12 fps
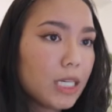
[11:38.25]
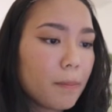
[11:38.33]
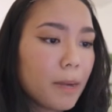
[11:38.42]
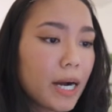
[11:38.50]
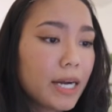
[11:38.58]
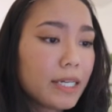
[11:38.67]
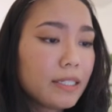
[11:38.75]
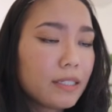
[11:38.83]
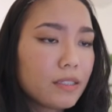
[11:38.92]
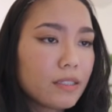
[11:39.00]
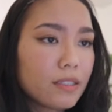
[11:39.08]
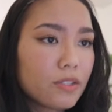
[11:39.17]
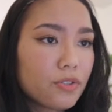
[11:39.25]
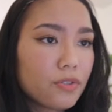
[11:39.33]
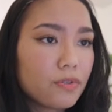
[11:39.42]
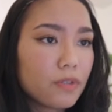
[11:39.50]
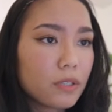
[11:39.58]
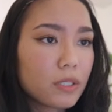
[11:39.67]
Mine is to
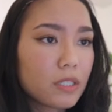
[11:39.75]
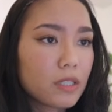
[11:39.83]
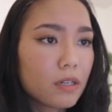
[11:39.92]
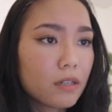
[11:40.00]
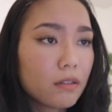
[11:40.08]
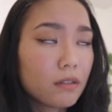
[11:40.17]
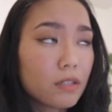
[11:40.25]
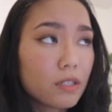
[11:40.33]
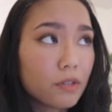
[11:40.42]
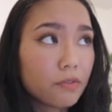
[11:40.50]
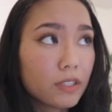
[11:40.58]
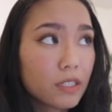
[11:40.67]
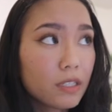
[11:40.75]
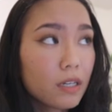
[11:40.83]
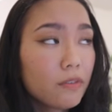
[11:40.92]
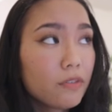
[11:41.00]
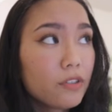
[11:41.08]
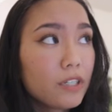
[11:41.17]
focus on
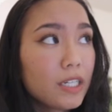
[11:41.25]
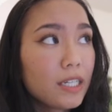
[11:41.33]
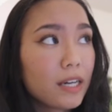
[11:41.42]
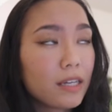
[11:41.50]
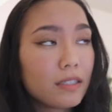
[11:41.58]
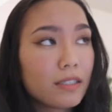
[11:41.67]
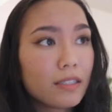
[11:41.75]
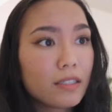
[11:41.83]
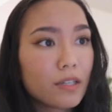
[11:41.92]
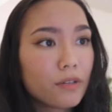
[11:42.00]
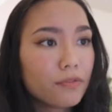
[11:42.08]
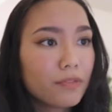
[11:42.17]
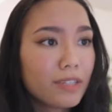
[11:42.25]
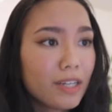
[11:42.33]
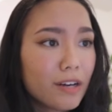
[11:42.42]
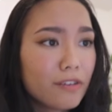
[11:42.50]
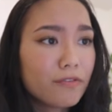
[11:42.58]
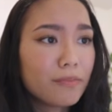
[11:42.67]
self-discovery and
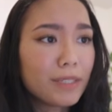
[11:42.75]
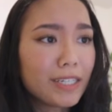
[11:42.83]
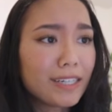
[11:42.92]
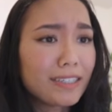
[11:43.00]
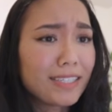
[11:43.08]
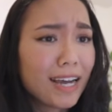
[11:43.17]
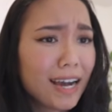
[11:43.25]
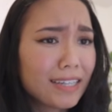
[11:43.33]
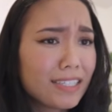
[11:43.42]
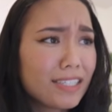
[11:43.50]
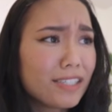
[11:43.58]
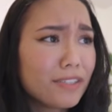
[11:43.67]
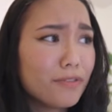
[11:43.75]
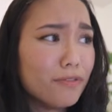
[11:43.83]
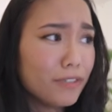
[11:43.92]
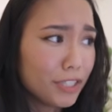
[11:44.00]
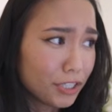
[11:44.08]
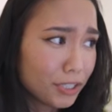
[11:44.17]
self-love because I
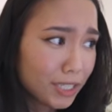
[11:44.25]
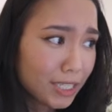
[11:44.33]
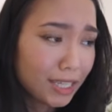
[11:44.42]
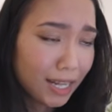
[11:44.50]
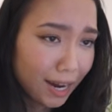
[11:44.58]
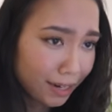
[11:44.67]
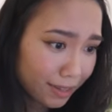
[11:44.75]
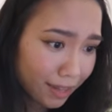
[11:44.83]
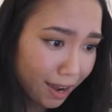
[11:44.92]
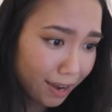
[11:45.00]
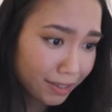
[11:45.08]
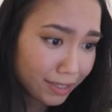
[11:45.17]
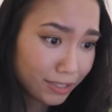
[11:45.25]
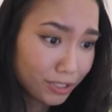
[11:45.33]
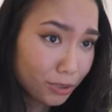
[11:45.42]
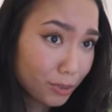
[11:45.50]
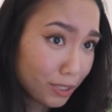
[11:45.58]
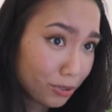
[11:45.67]
severely lacked that in
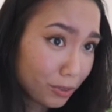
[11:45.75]
2020.